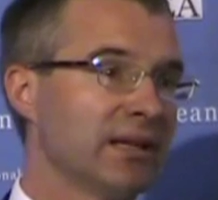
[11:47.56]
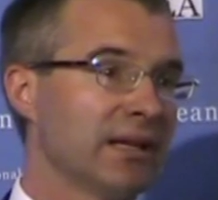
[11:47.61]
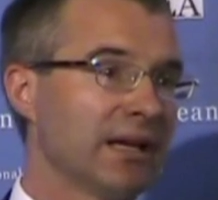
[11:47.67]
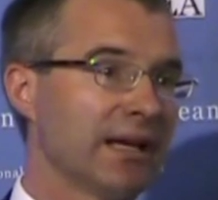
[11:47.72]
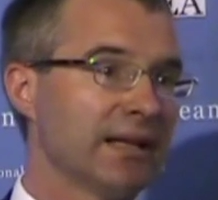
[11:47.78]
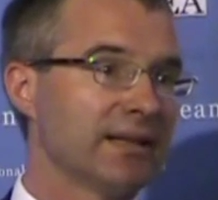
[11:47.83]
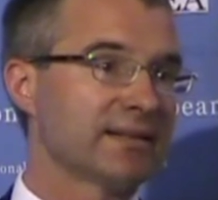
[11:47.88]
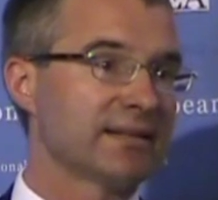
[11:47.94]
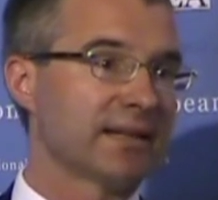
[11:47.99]

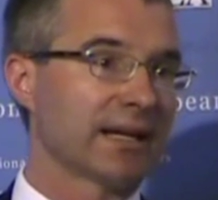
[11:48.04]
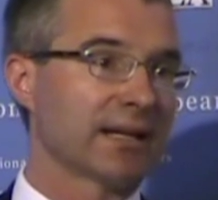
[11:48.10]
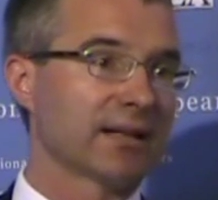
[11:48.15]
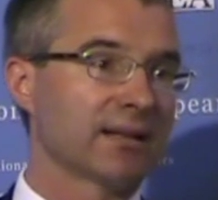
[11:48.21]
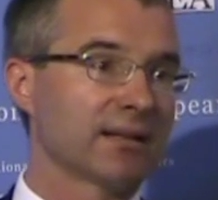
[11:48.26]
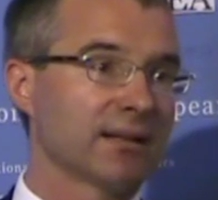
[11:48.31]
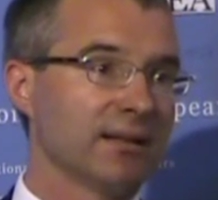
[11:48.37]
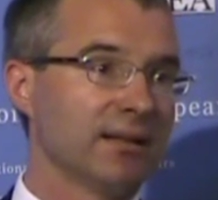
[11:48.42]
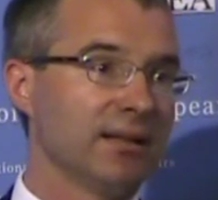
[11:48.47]
and
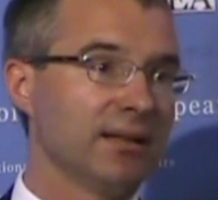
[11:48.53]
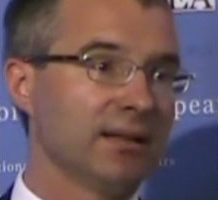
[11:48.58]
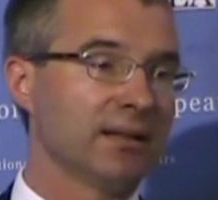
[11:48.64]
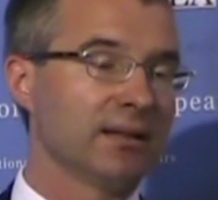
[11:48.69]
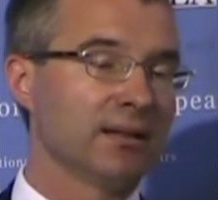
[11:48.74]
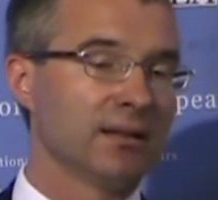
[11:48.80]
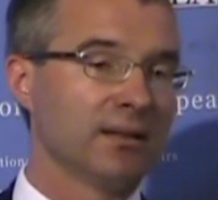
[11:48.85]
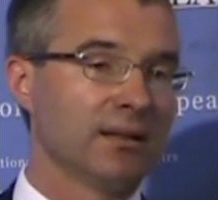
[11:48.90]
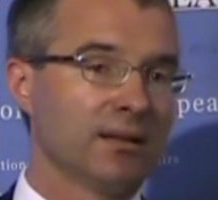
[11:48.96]

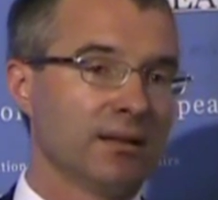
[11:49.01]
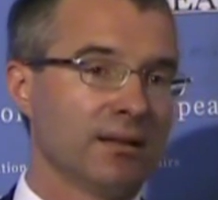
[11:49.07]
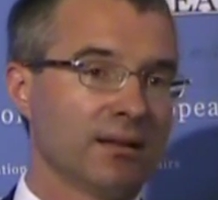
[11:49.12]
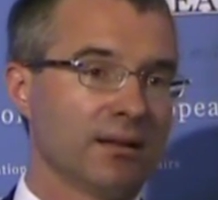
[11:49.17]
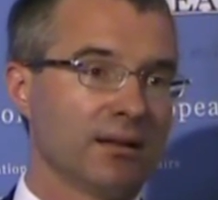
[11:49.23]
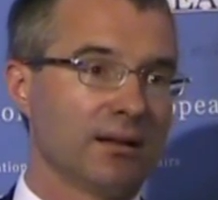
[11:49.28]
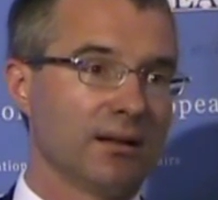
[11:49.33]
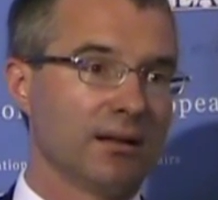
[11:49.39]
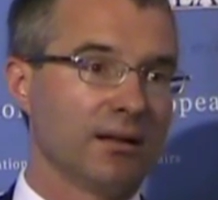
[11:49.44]
secondly,
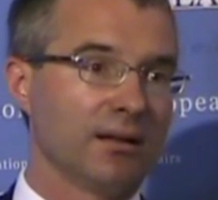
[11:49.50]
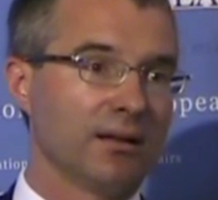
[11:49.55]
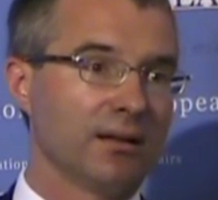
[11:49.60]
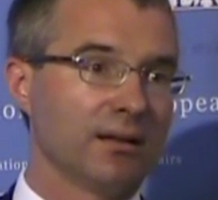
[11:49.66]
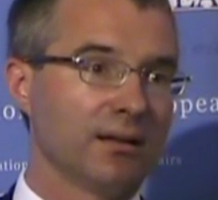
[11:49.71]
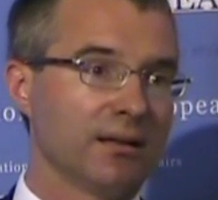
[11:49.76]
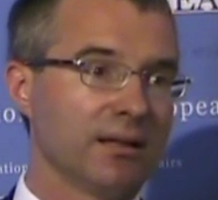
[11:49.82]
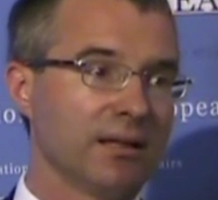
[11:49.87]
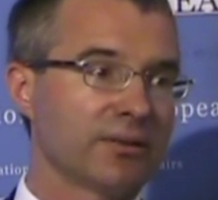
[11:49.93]
uh,
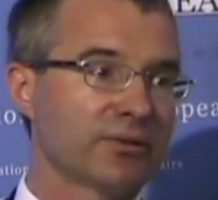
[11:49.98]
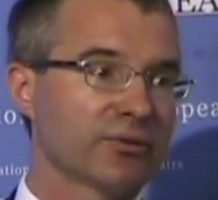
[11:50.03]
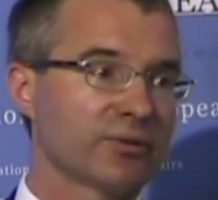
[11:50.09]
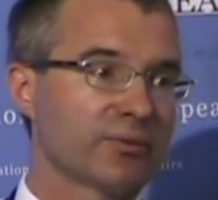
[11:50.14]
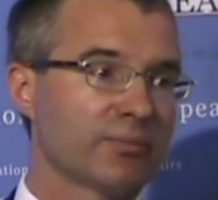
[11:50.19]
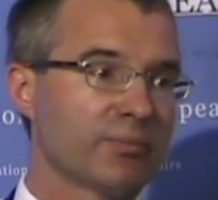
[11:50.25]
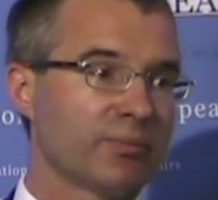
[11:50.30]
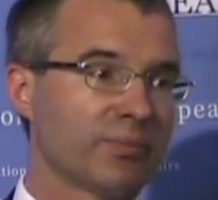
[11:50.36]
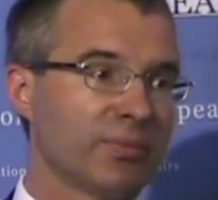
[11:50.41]

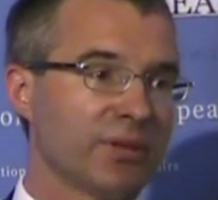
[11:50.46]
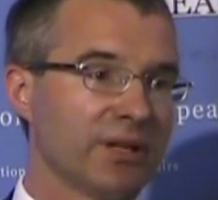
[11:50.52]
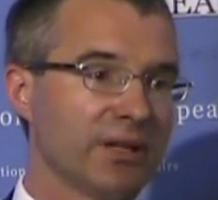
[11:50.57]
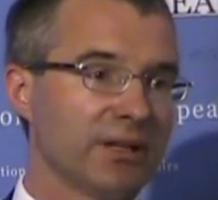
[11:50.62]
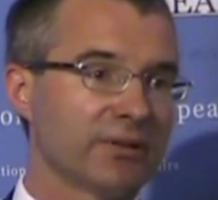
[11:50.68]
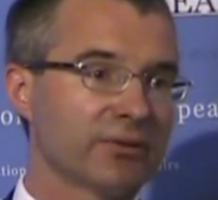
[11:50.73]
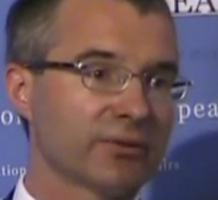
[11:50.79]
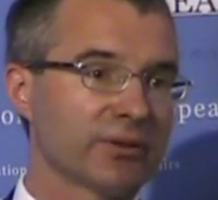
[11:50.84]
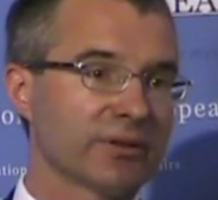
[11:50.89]
interest
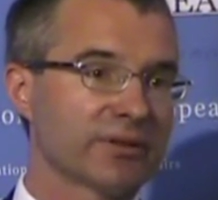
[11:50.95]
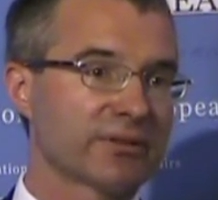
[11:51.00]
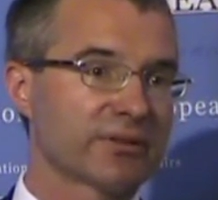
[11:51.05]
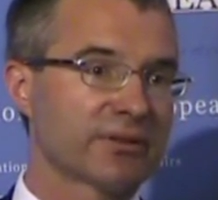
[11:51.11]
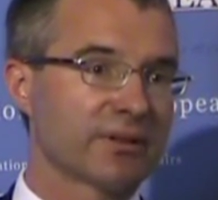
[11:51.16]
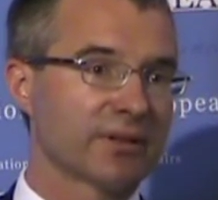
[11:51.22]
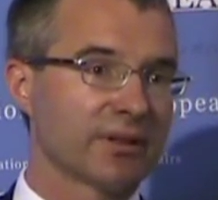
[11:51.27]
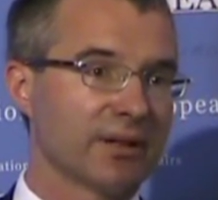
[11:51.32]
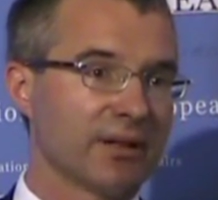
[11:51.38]

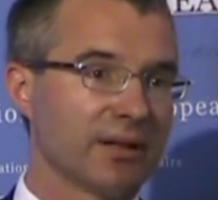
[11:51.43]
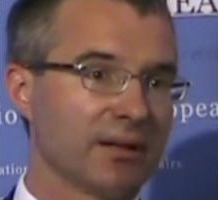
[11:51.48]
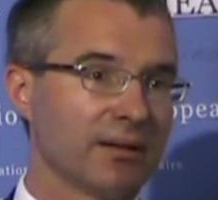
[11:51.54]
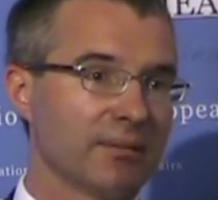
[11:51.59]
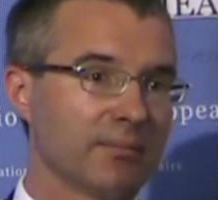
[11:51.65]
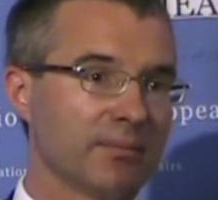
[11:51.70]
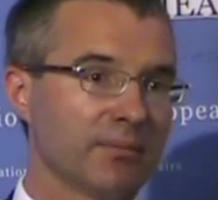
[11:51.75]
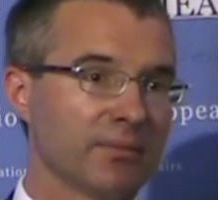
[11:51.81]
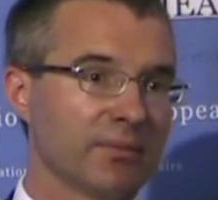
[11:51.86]
interest
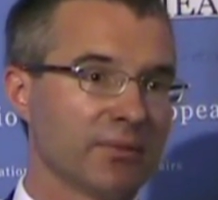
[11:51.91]
um,